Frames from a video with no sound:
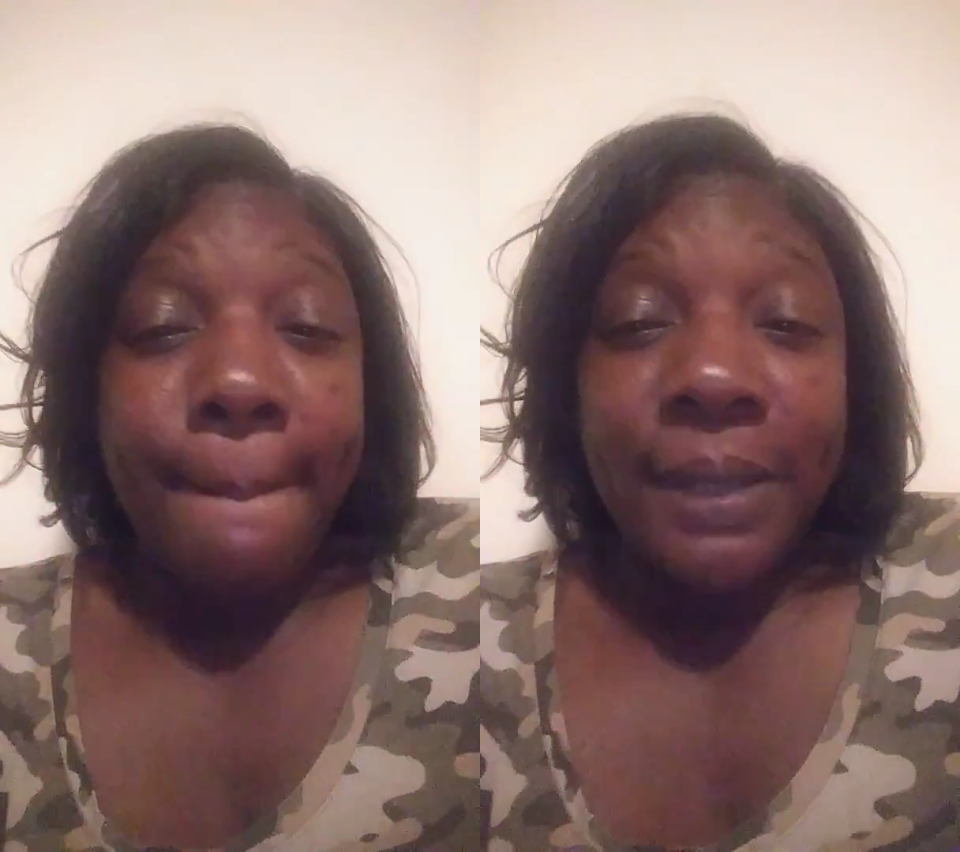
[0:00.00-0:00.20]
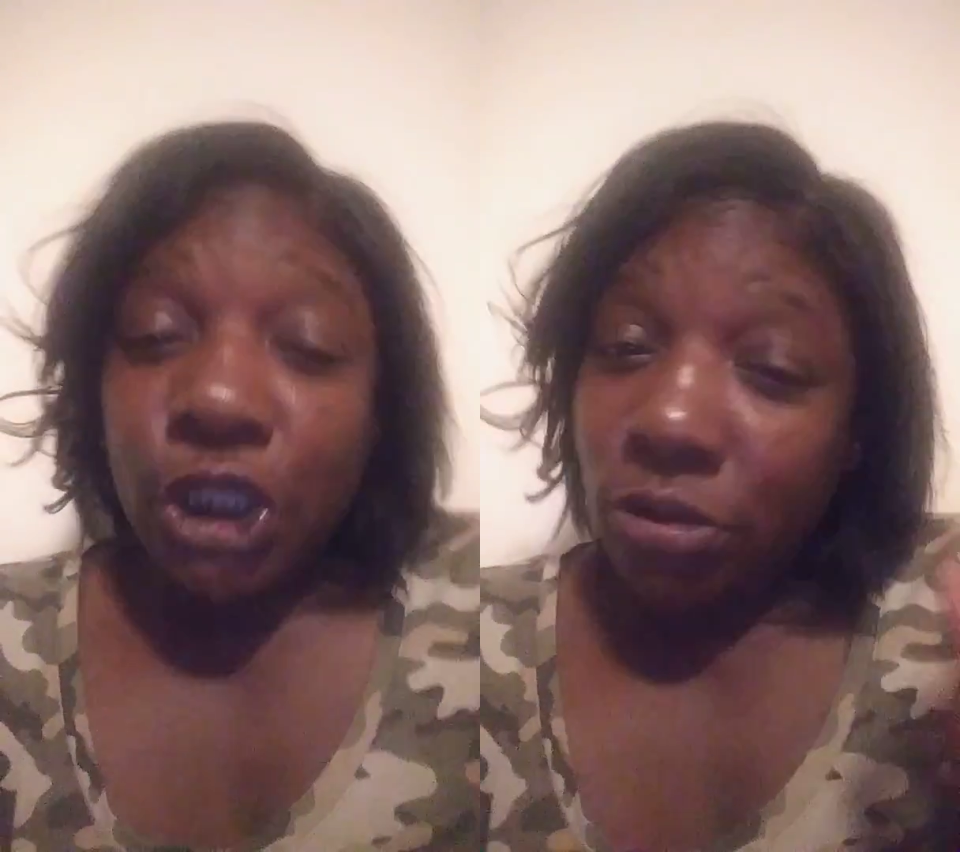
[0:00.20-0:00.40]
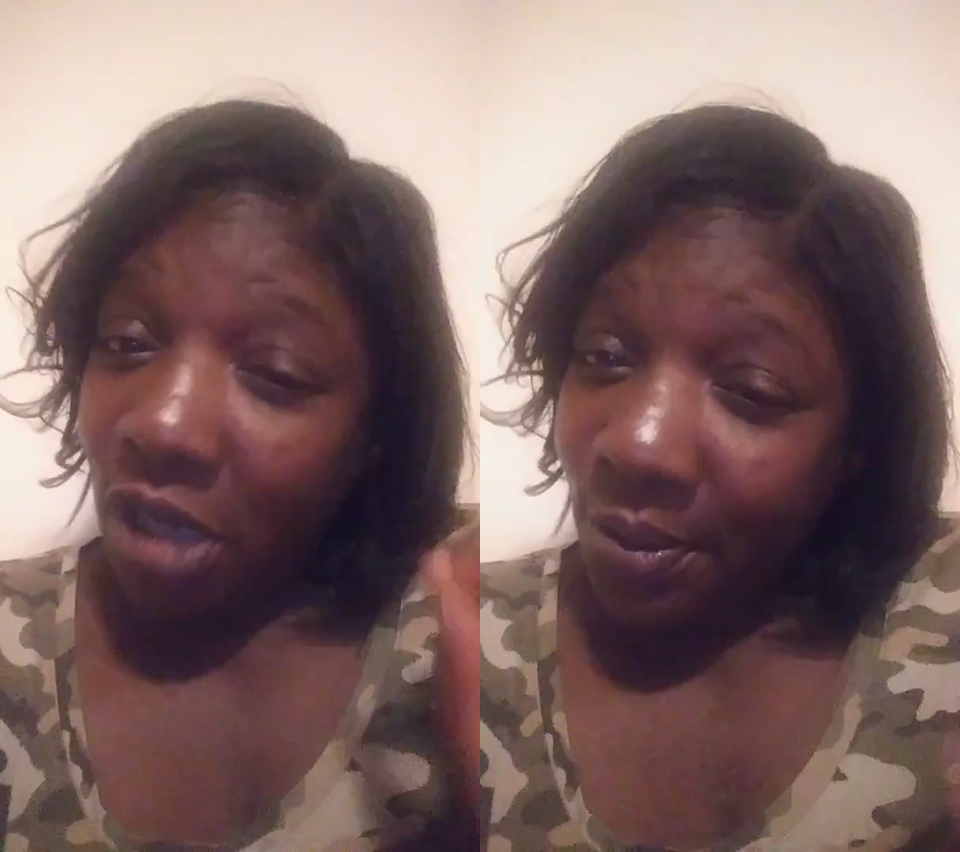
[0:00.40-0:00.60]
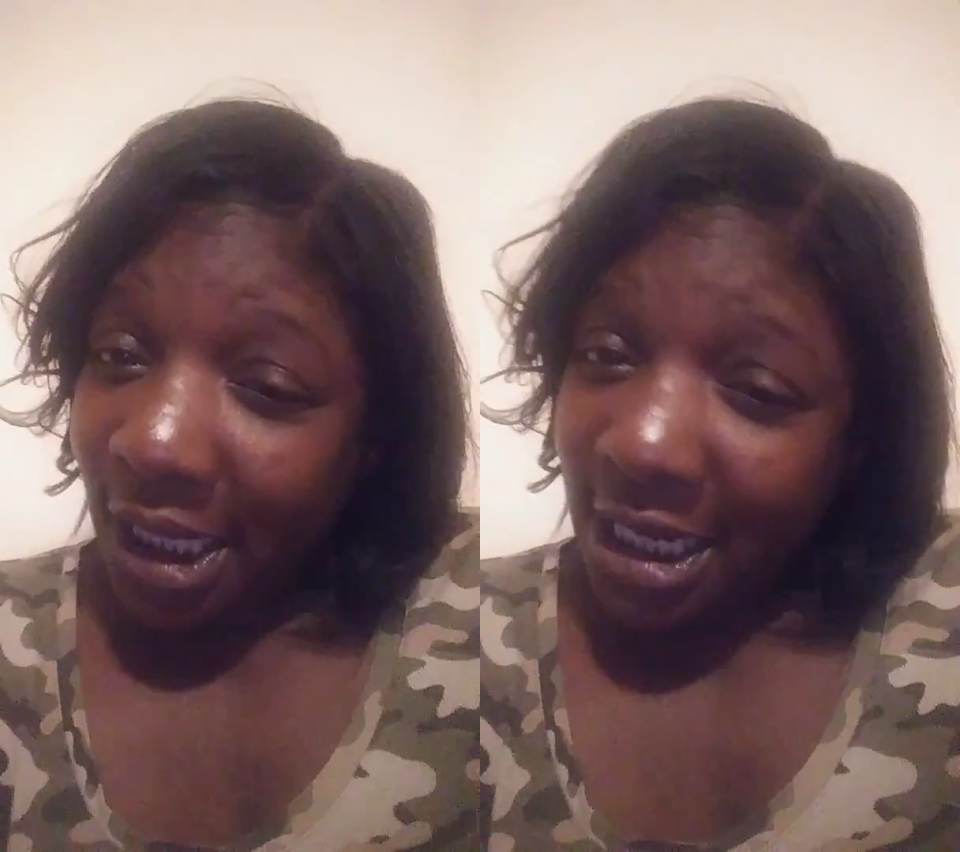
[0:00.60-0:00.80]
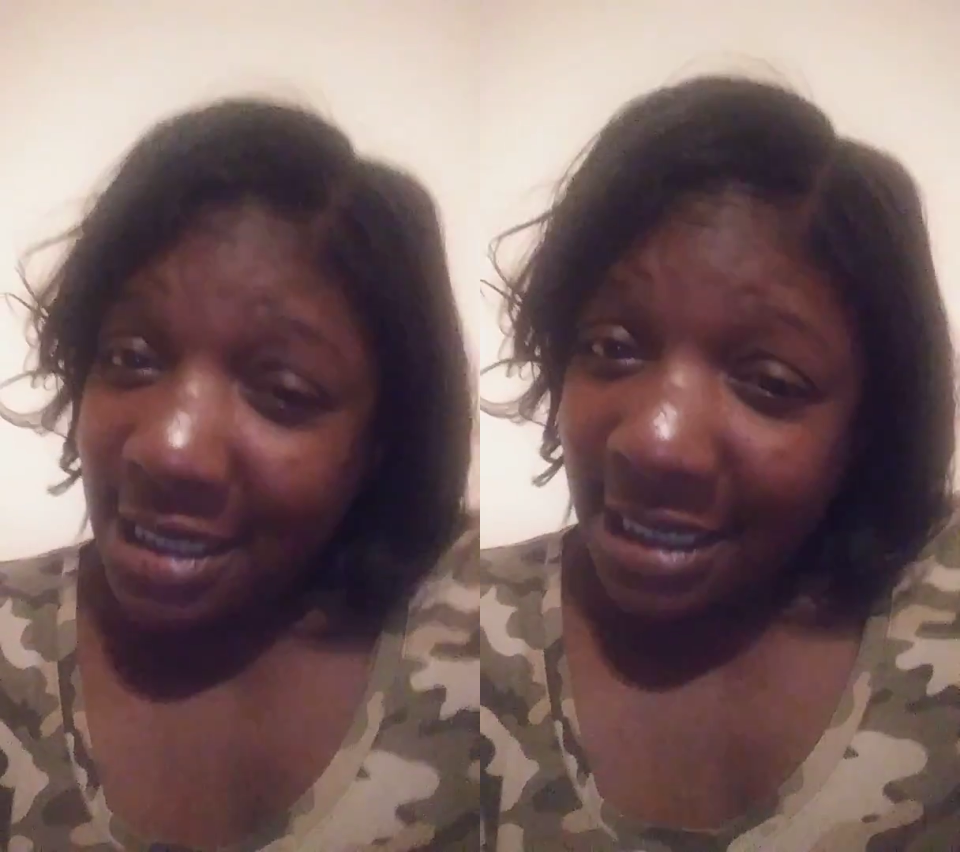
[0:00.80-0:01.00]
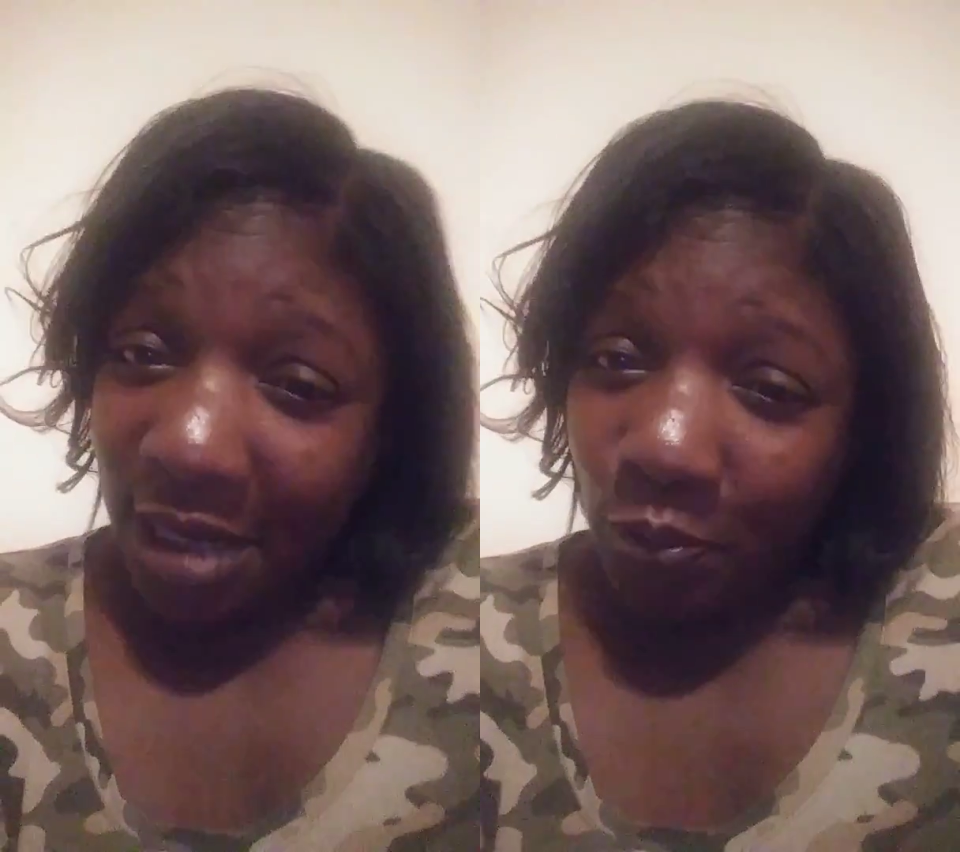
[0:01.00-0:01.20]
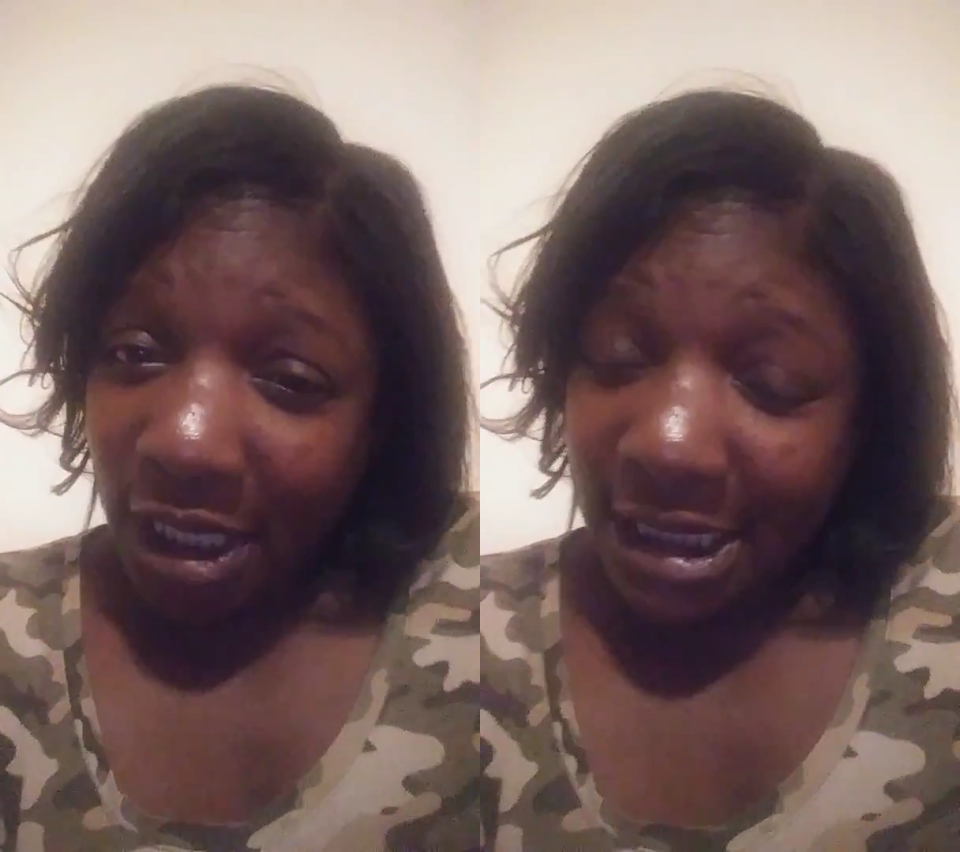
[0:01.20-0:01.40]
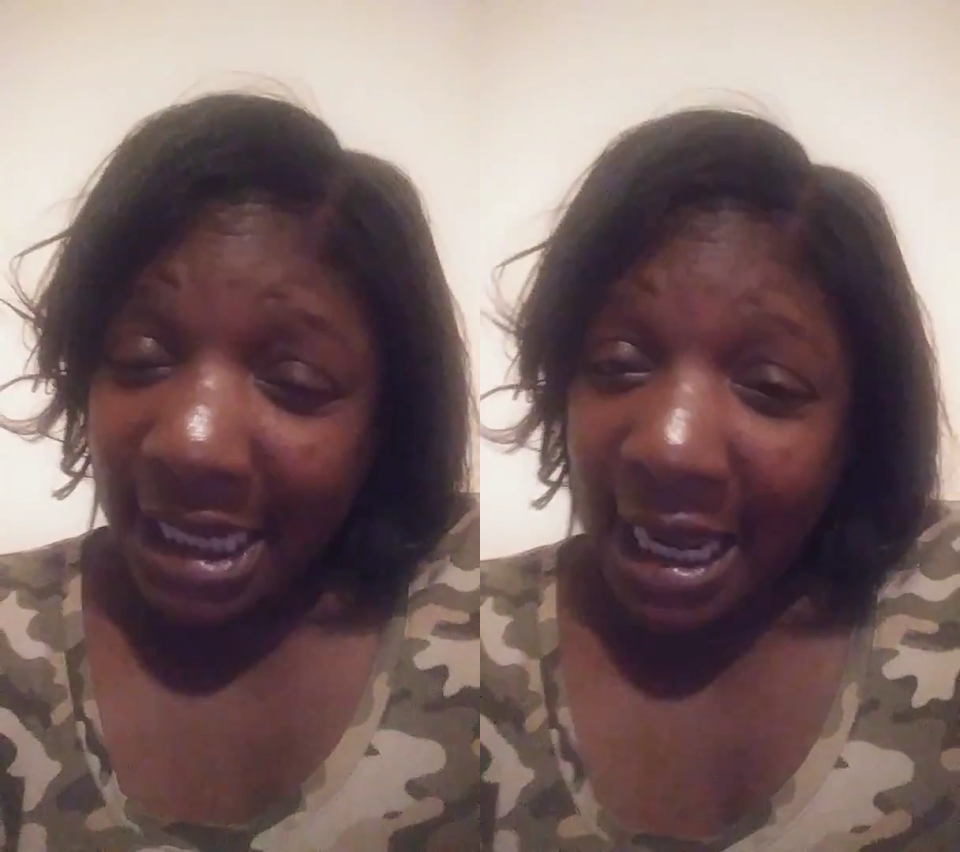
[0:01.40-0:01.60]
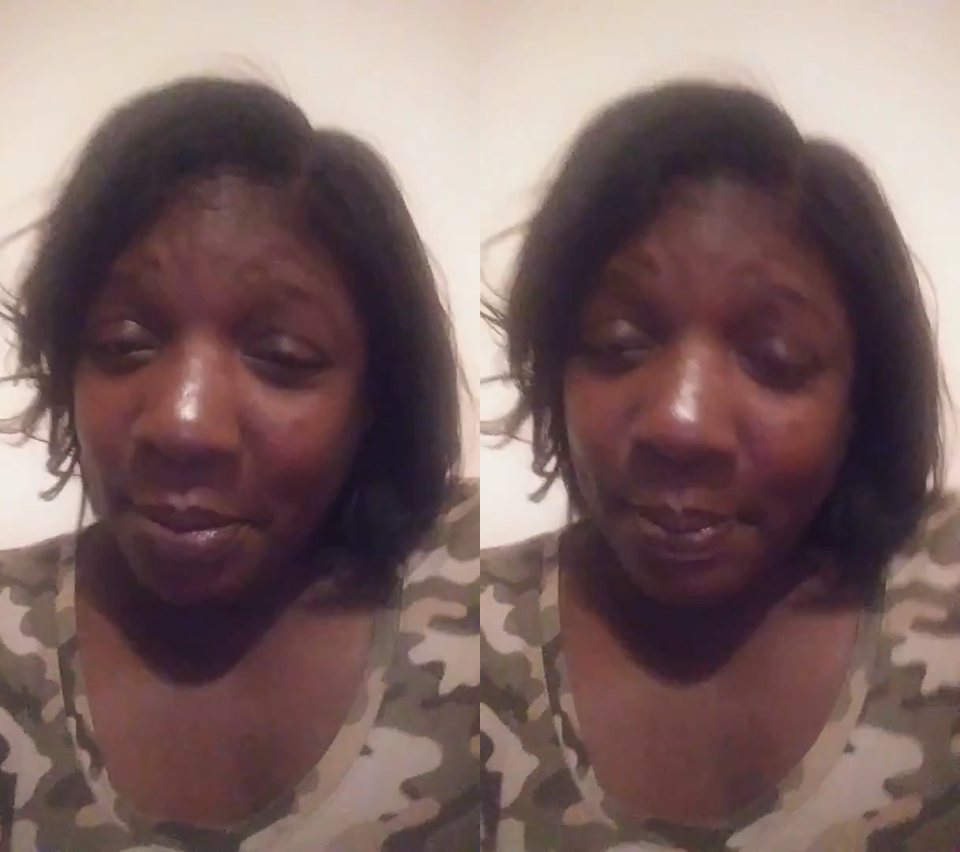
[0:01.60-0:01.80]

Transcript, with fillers: But you know what he said one time